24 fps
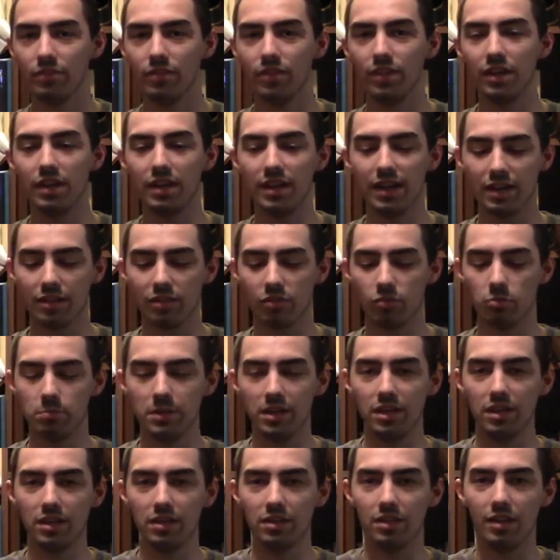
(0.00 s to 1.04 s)
The next would
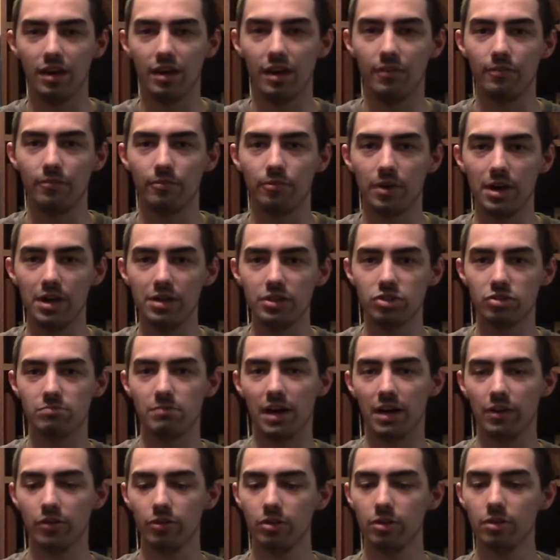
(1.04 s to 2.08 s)
be the French
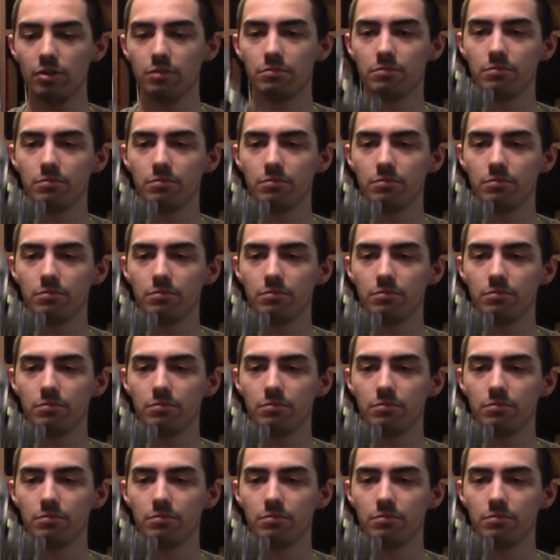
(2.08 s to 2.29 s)
model.